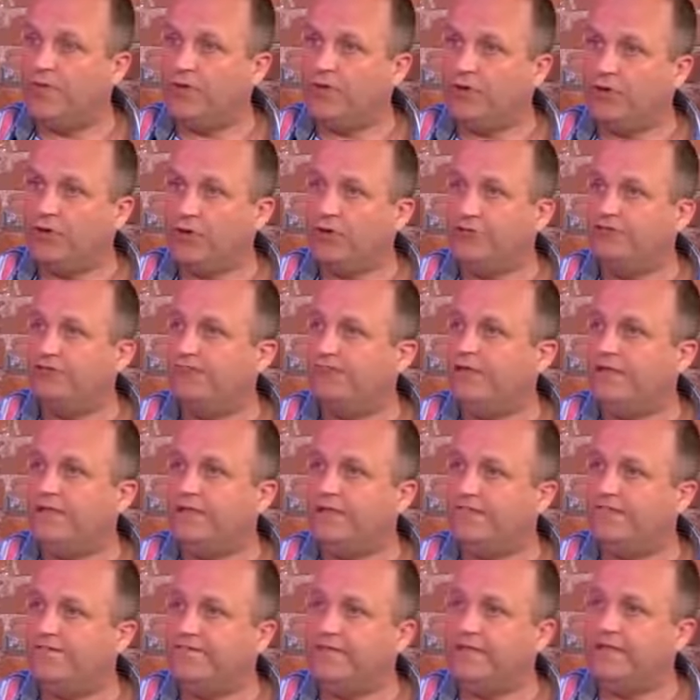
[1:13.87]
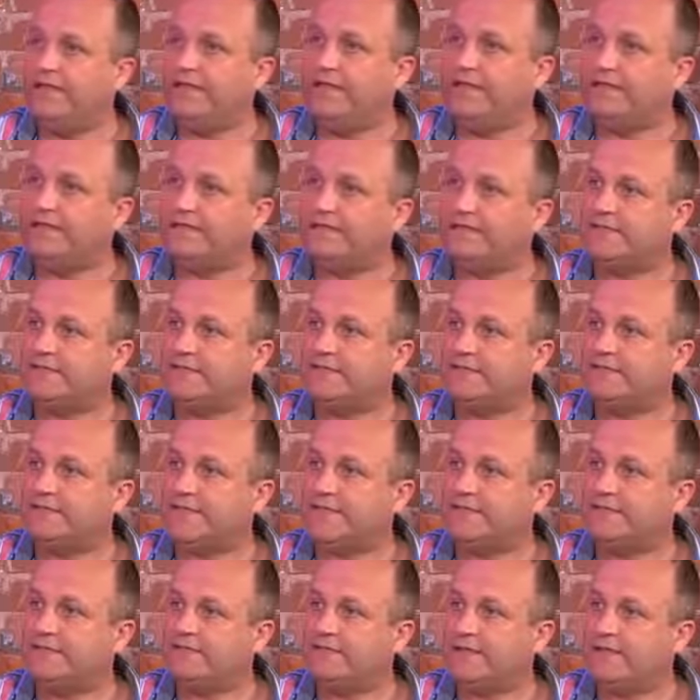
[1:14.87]
You could really feel it in the city
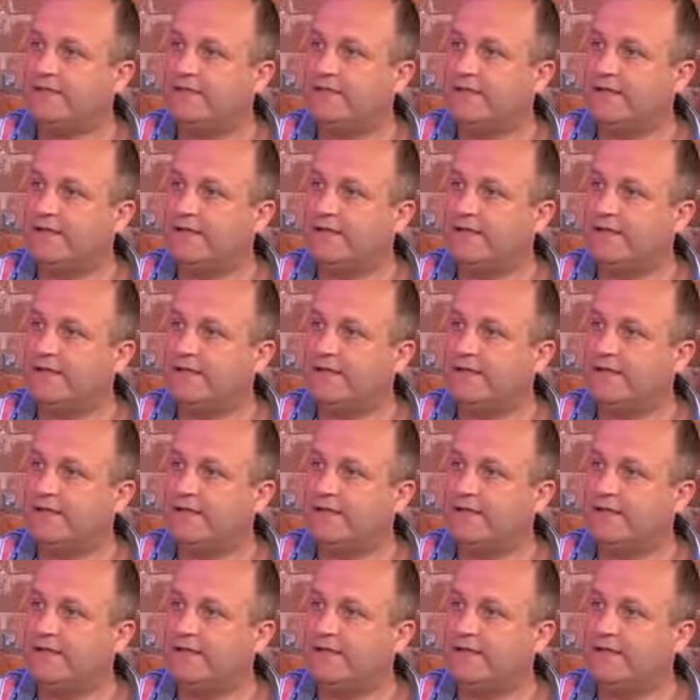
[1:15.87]
centre.